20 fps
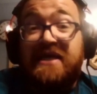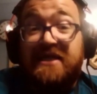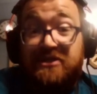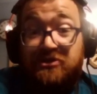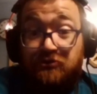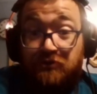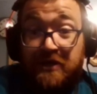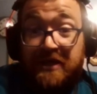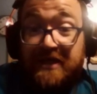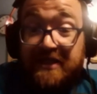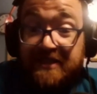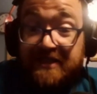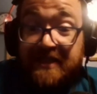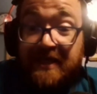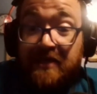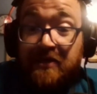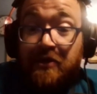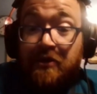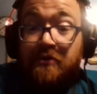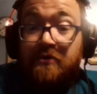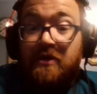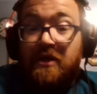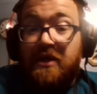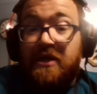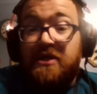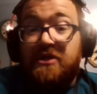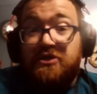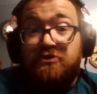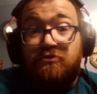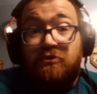into his tenure,
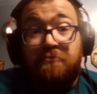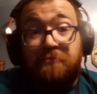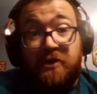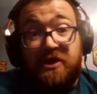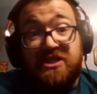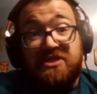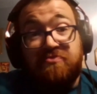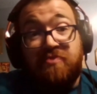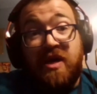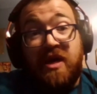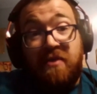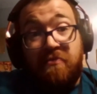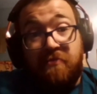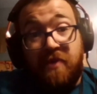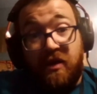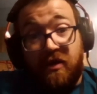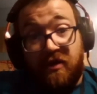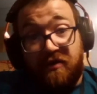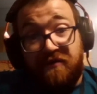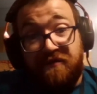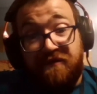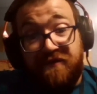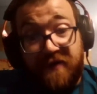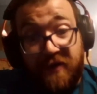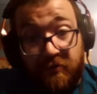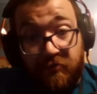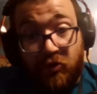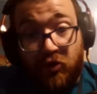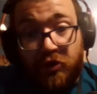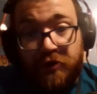and then is replaced by Millard
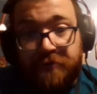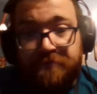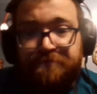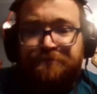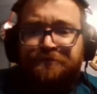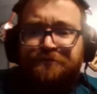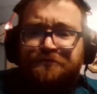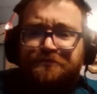Fillmore.